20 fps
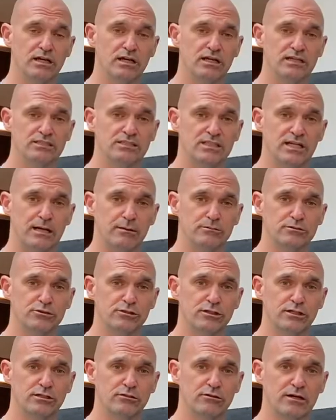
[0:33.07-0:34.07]
a
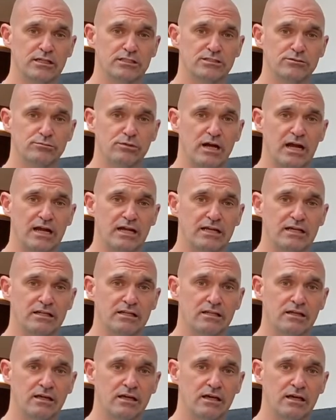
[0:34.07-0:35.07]
geometry correction bracket